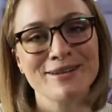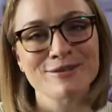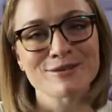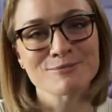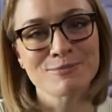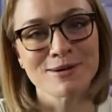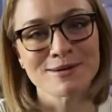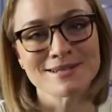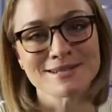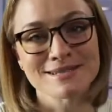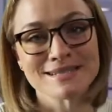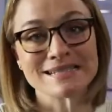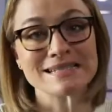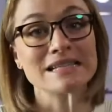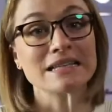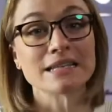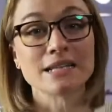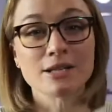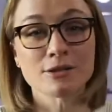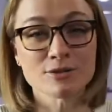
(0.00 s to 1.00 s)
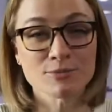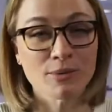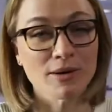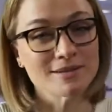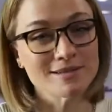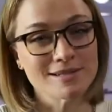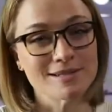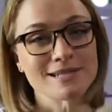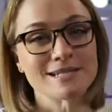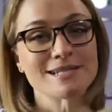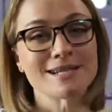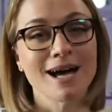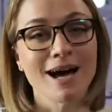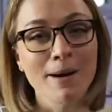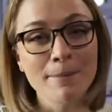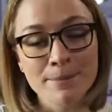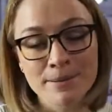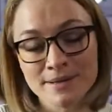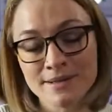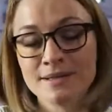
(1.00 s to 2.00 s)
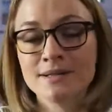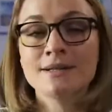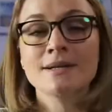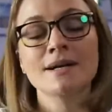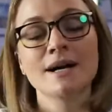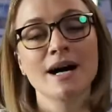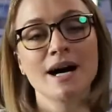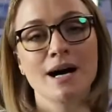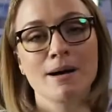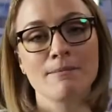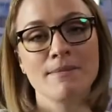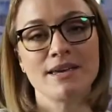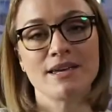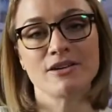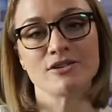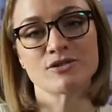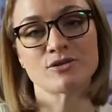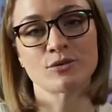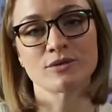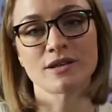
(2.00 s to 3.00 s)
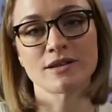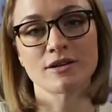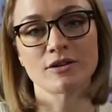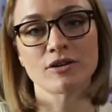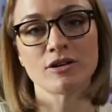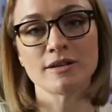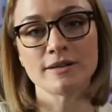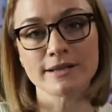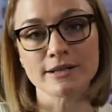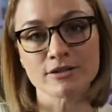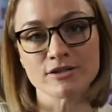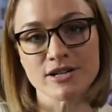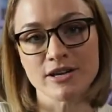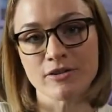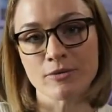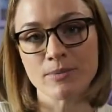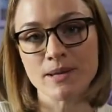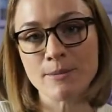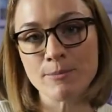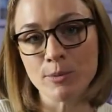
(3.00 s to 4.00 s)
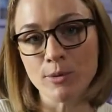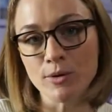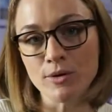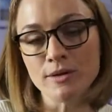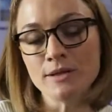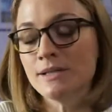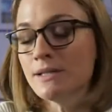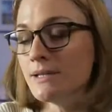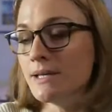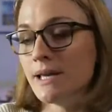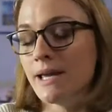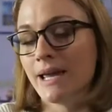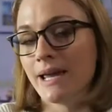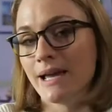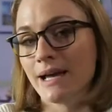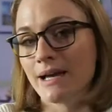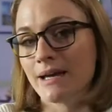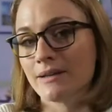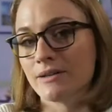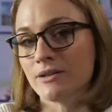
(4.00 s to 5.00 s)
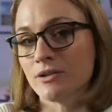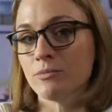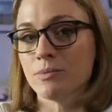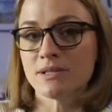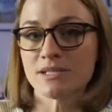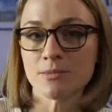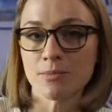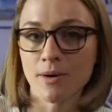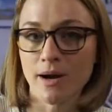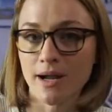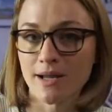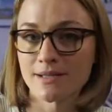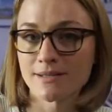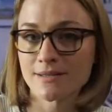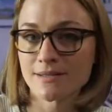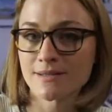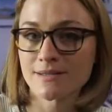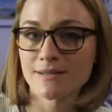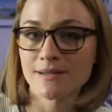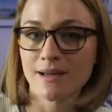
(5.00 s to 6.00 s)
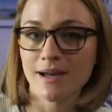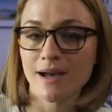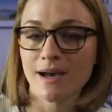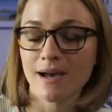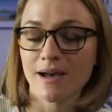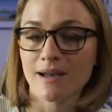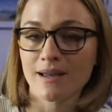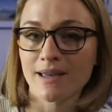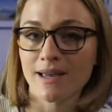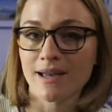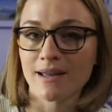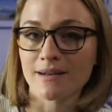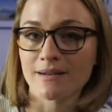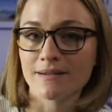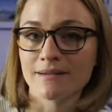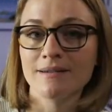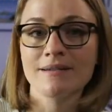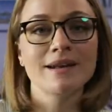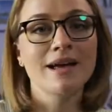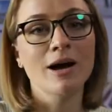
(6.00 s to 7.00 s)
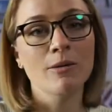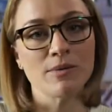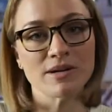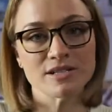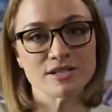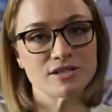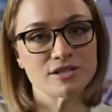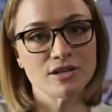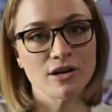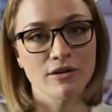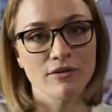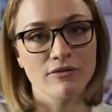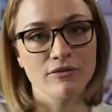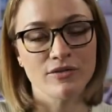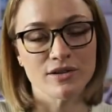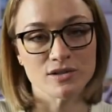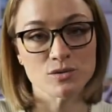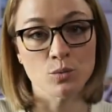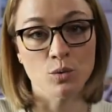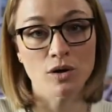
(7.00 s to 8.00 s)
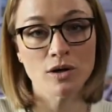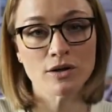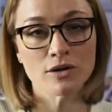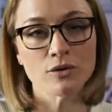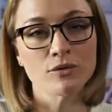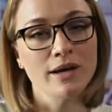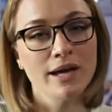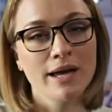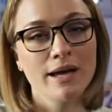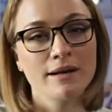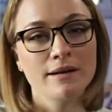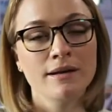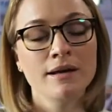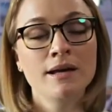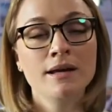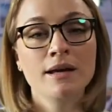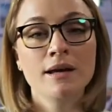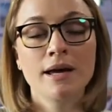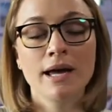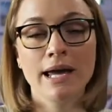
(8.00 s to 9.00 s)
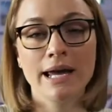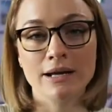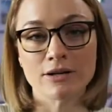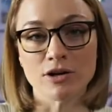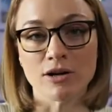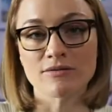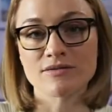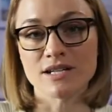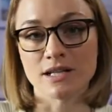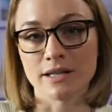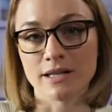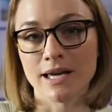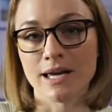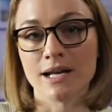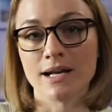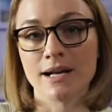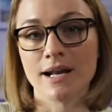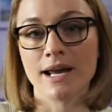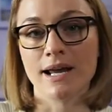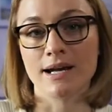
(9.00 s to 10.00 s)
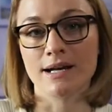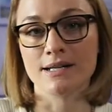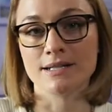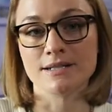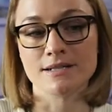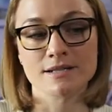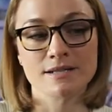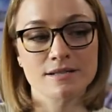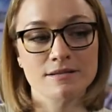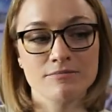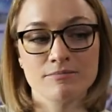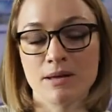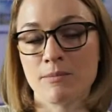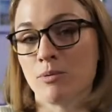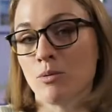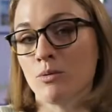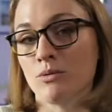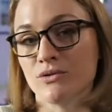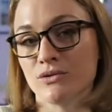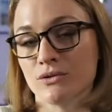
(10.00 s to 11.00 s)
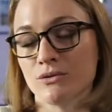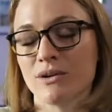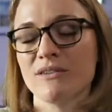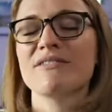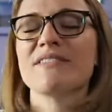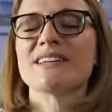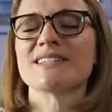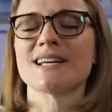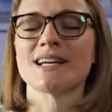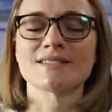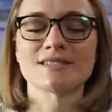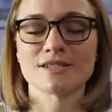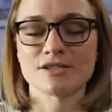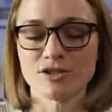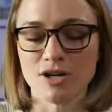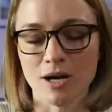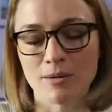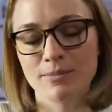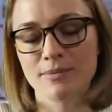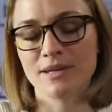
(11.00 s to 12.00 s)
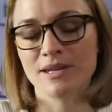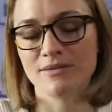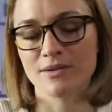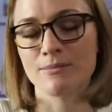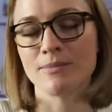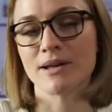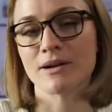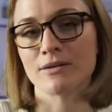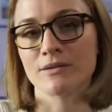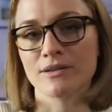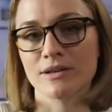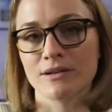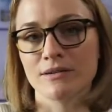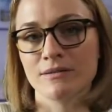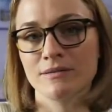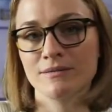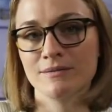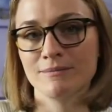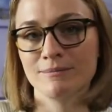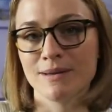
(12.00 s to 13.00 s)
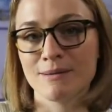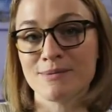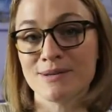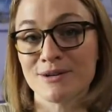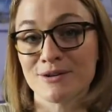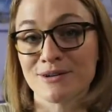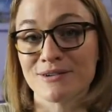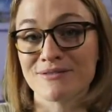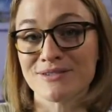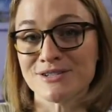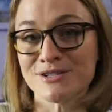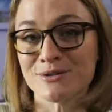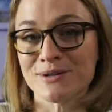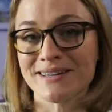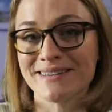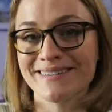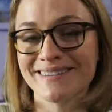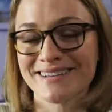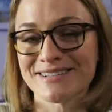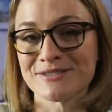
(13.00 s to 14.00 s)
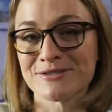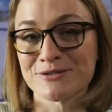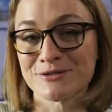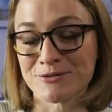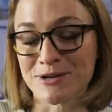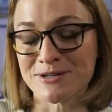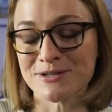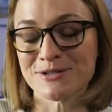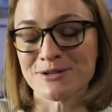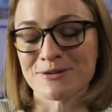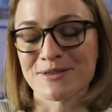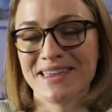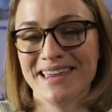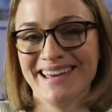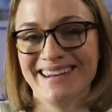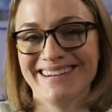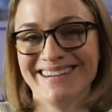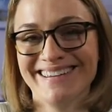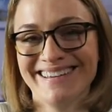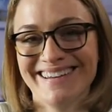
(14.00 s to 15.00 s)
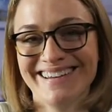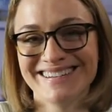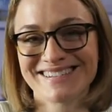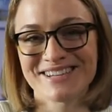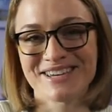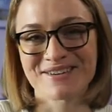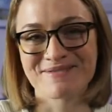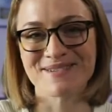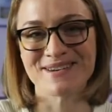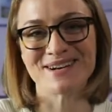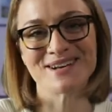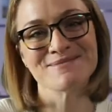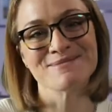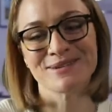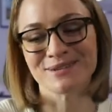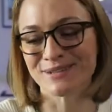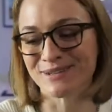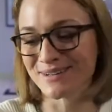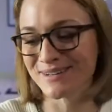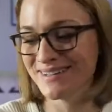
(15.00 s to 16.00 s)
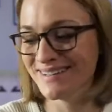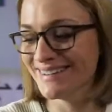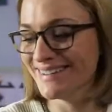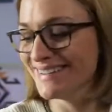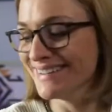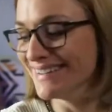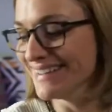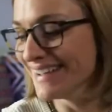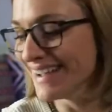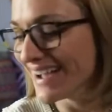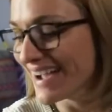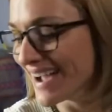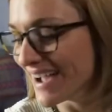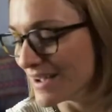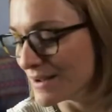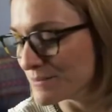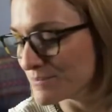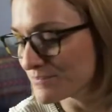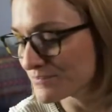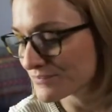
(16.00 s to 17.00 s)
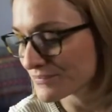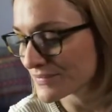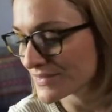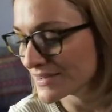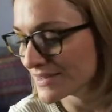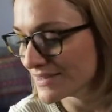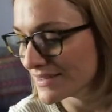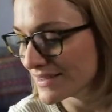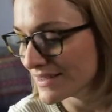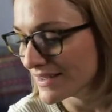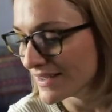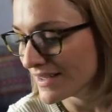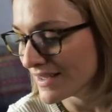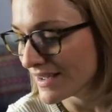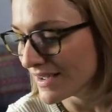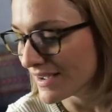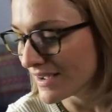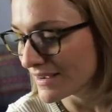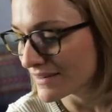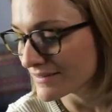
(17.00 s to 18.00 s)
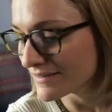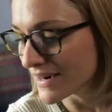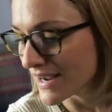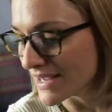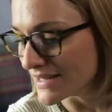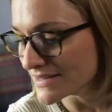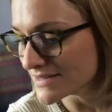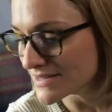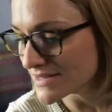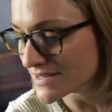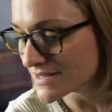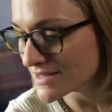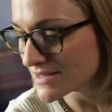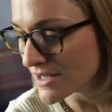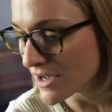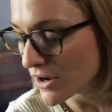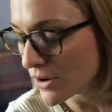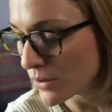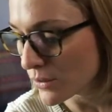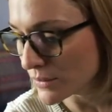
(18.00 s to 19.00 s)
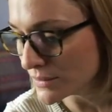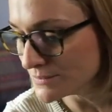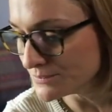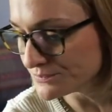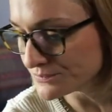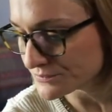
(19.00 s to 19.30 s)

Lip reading: those processes, cleaning those processes up, making sure that they're clear to other people. And you'd be surprised, again, how much of this work you can hand off, delegate, and people will do a fantastic job, even better than maybe you're even doing because you're stretched so thin as a community builder. All right. So,